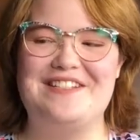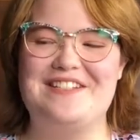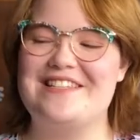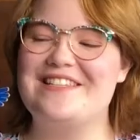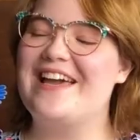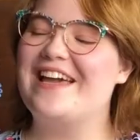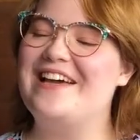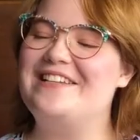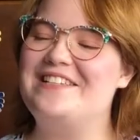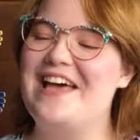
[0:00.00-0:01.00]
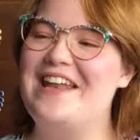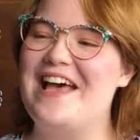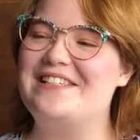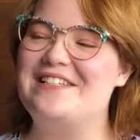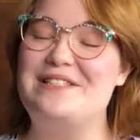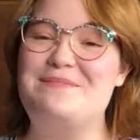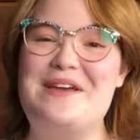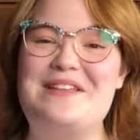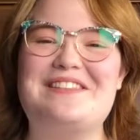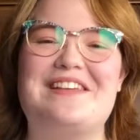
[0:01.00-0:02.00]
Just like I said, as it
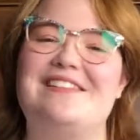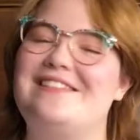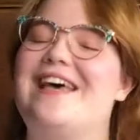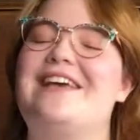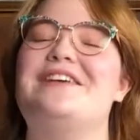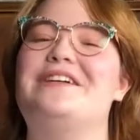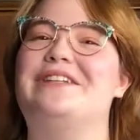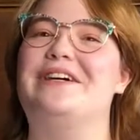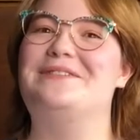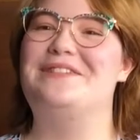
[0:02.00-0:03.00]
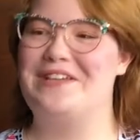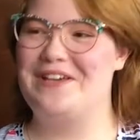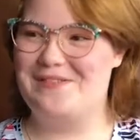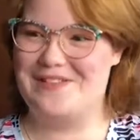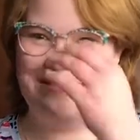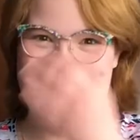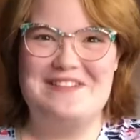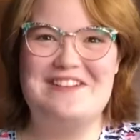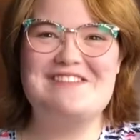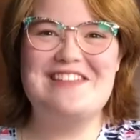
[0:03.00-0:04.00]
spins, it says hello to you. It's your
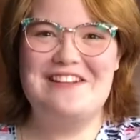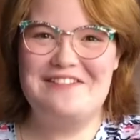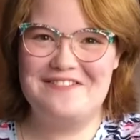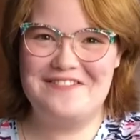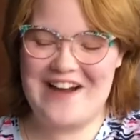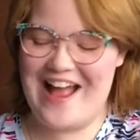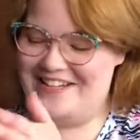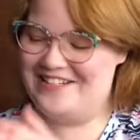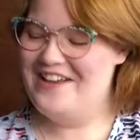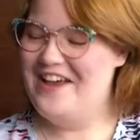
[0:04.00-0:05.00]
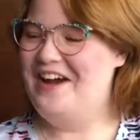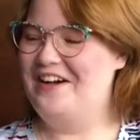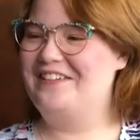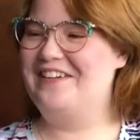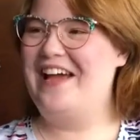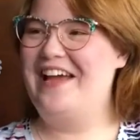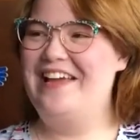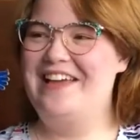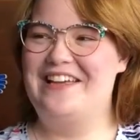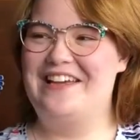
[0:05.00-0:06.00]
new little friend, okay?
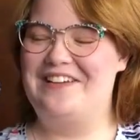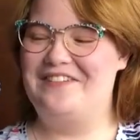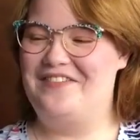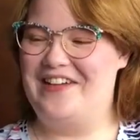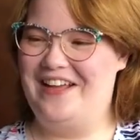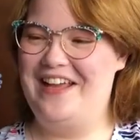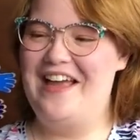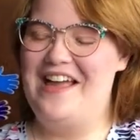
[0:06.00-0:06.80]
Kind of funny.